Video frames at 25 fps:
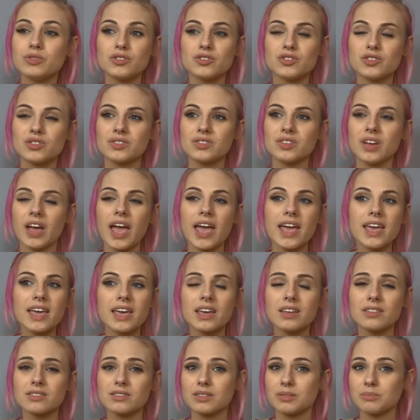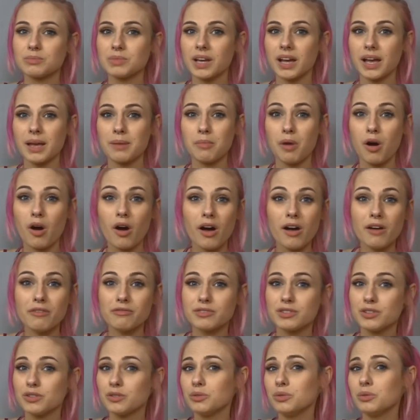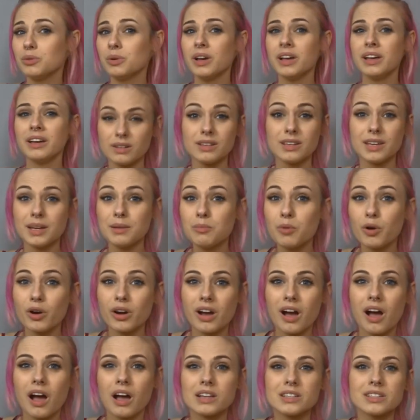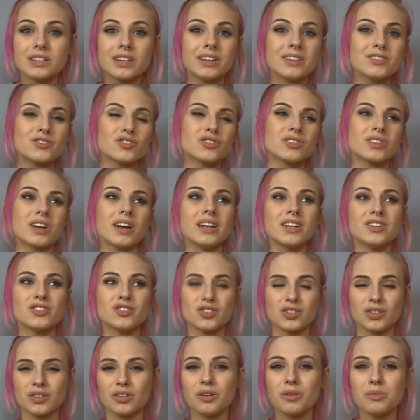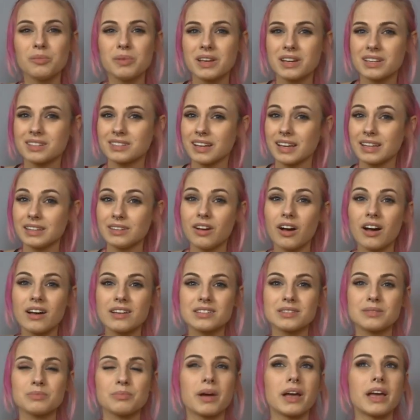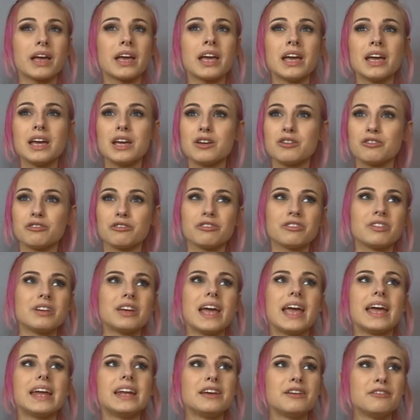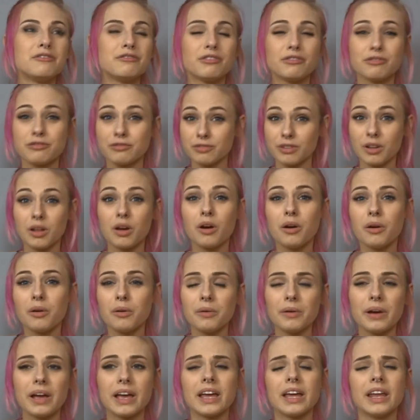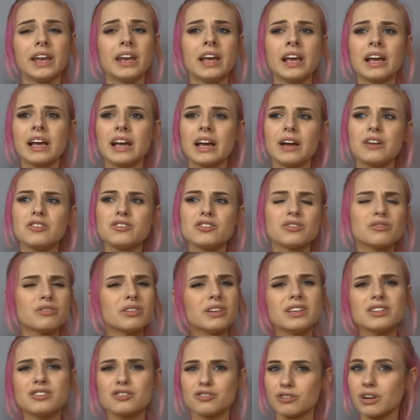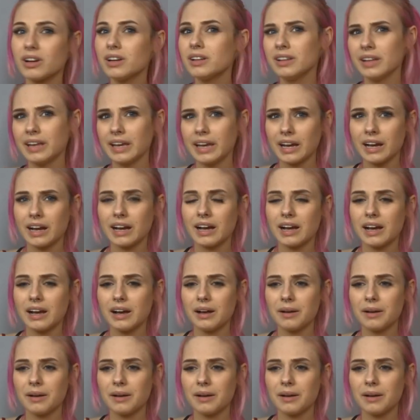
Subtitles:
was just taking some time off to get more content, just kind of chill, because I lost my creative flow and I was just really struggling